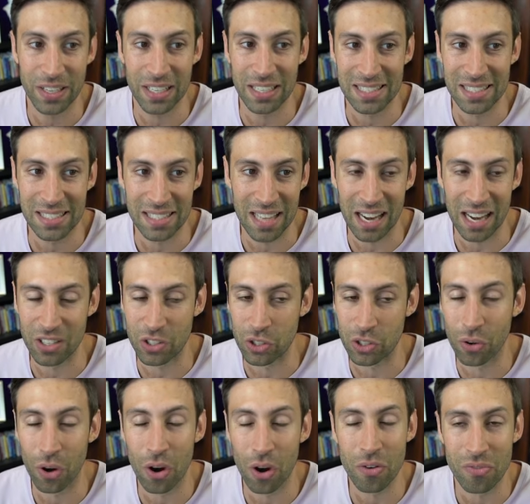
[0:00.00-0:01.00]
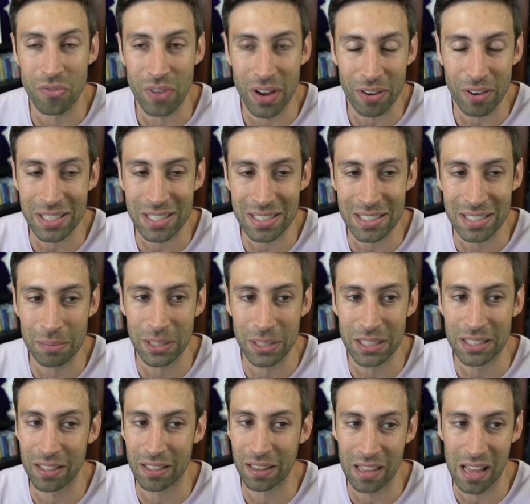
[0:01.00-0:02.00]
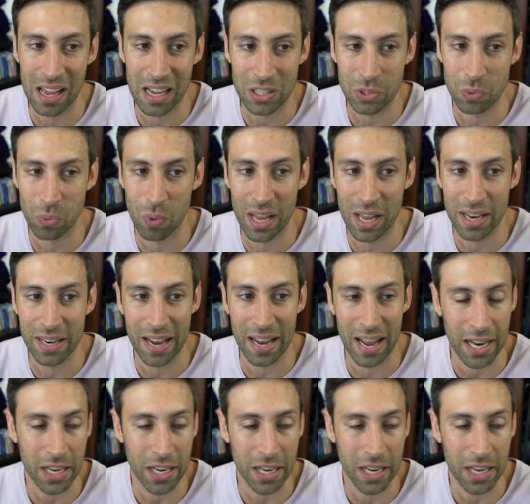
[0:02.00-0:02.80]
It started to grow very similar to the last one.